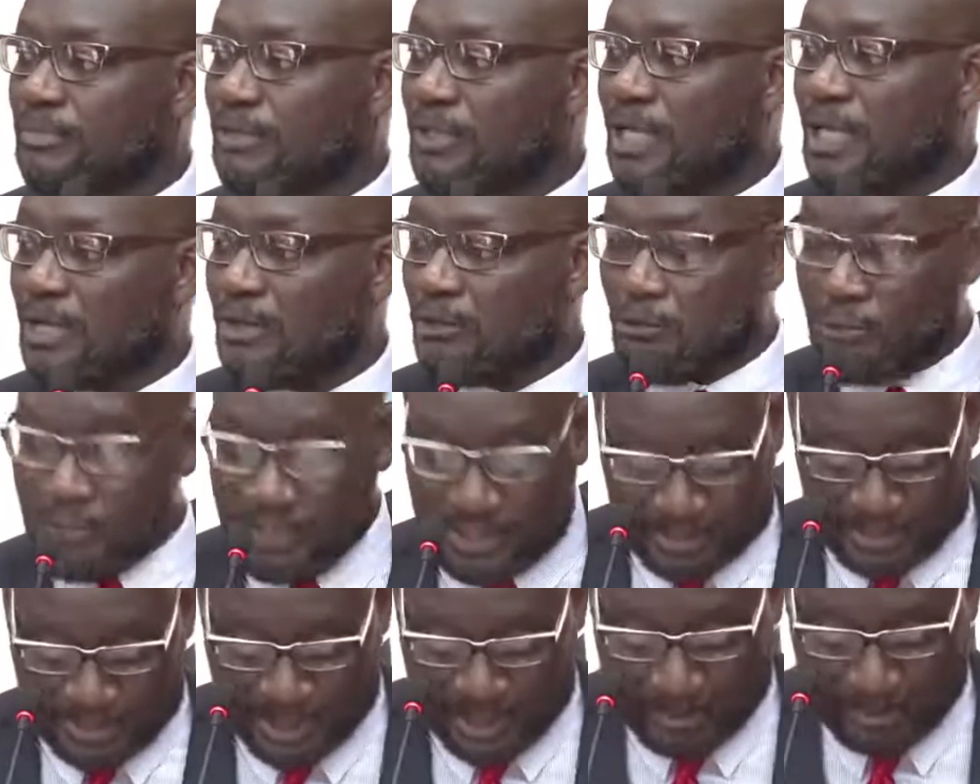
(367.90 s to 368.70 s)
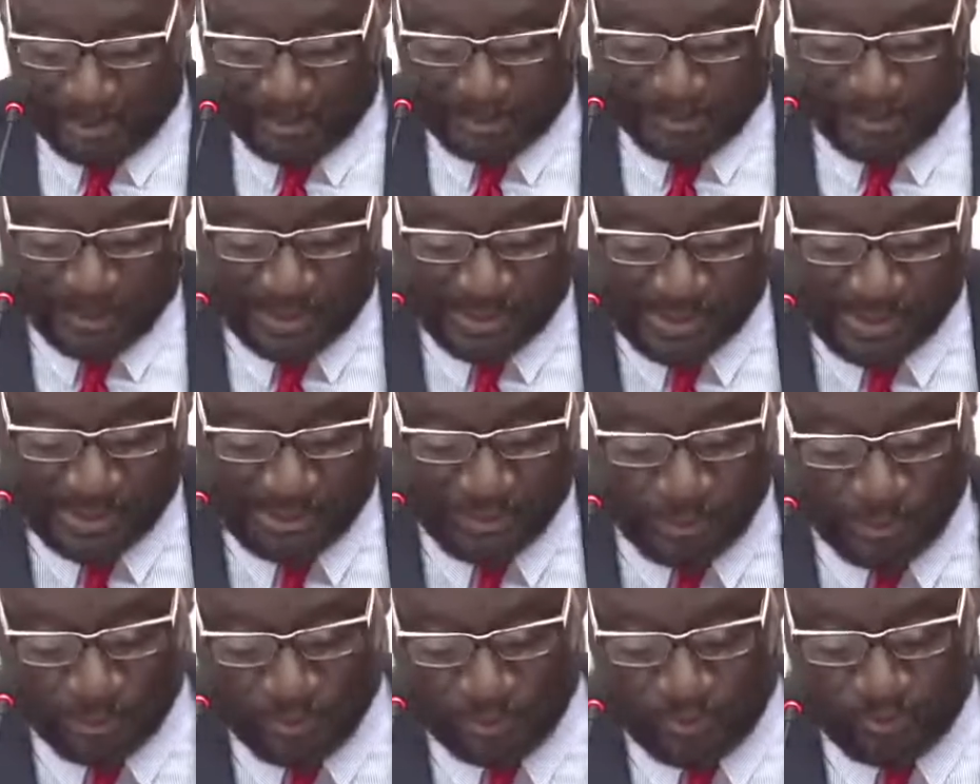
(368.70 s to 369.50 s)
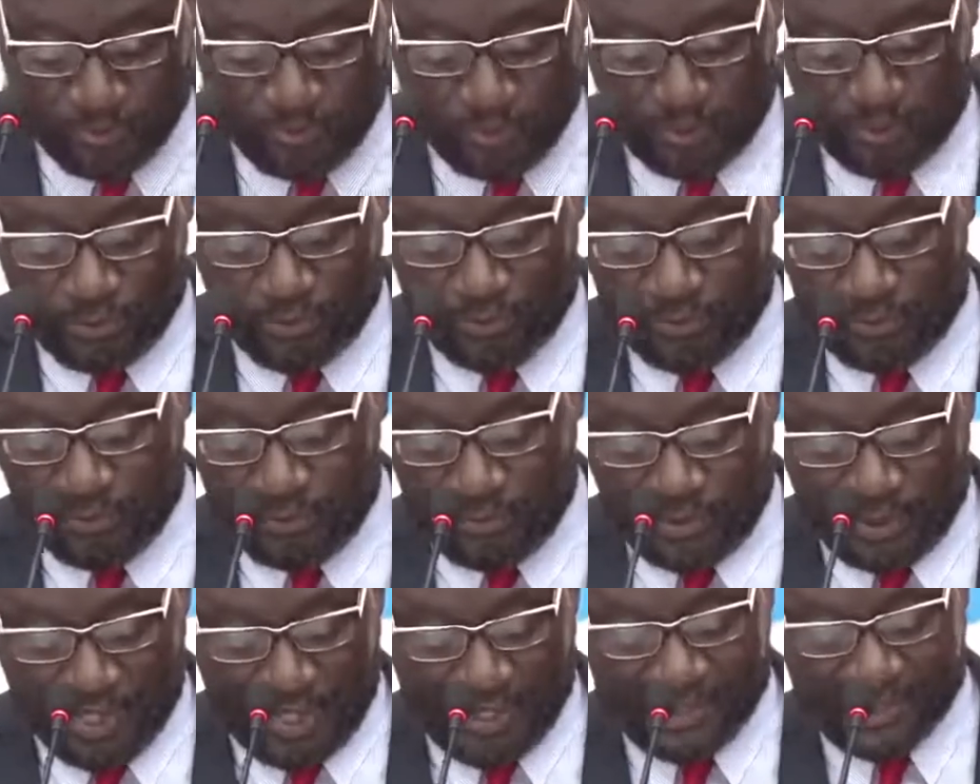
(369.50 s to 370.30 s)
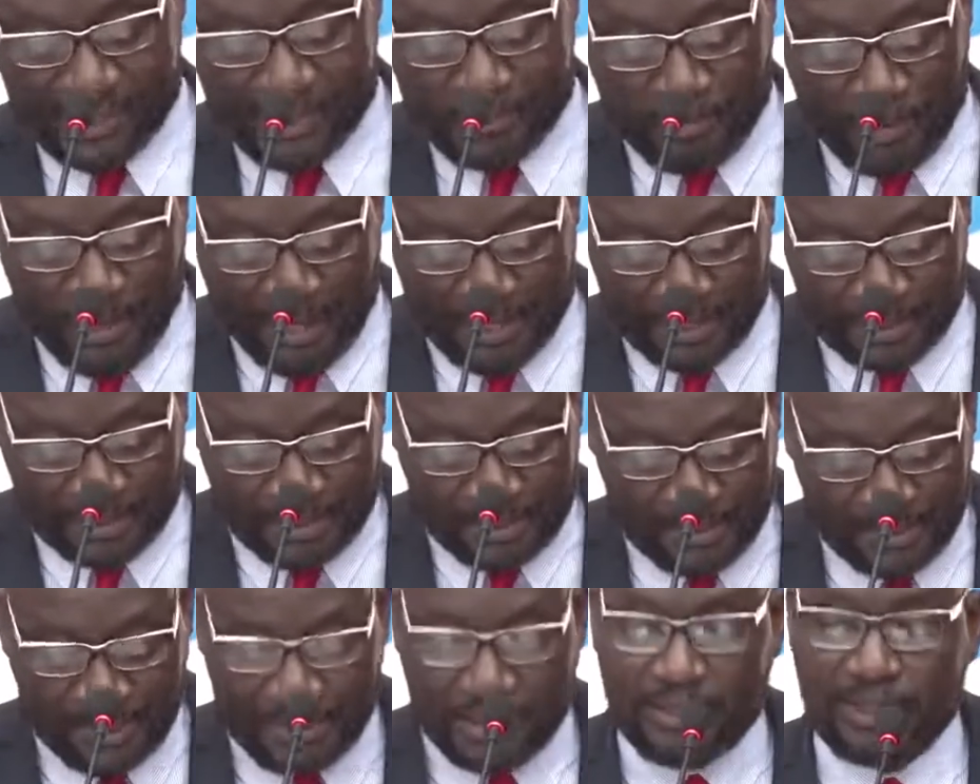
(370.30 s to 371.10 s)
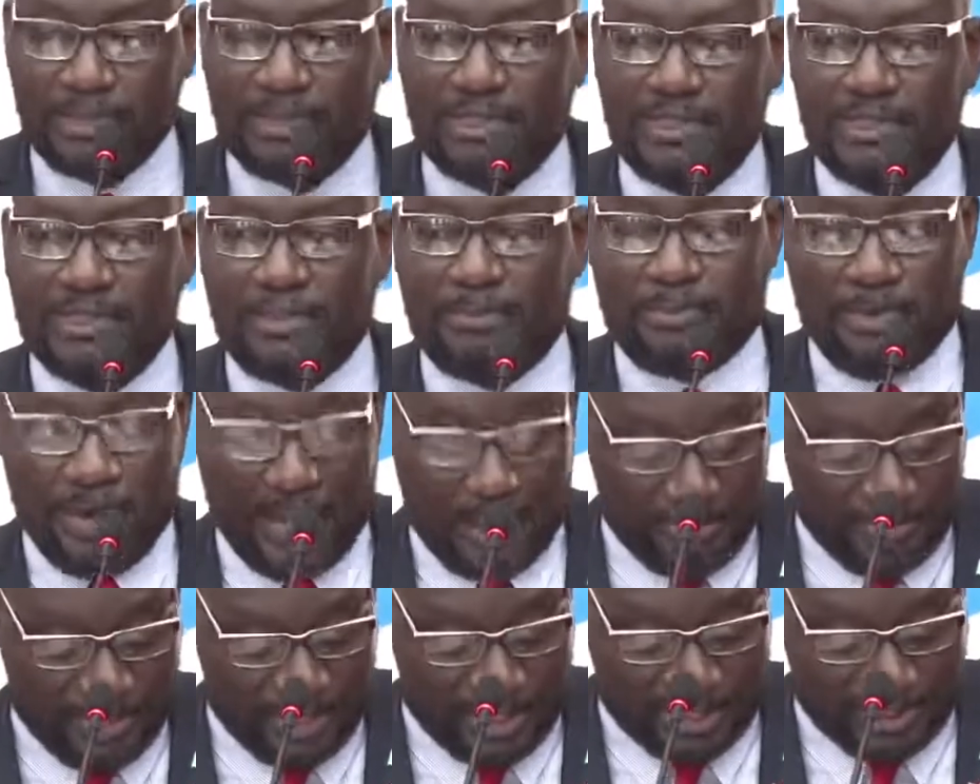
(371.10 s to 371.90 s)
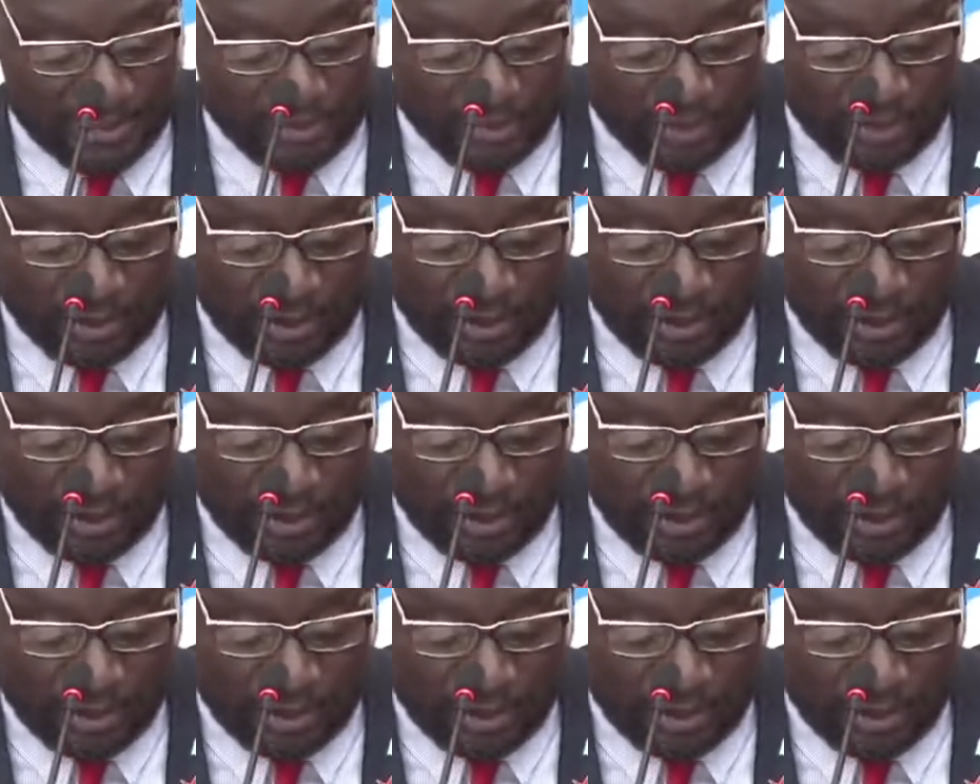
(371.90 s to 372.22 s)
a reasonable person would, would expect the Prime Minister or the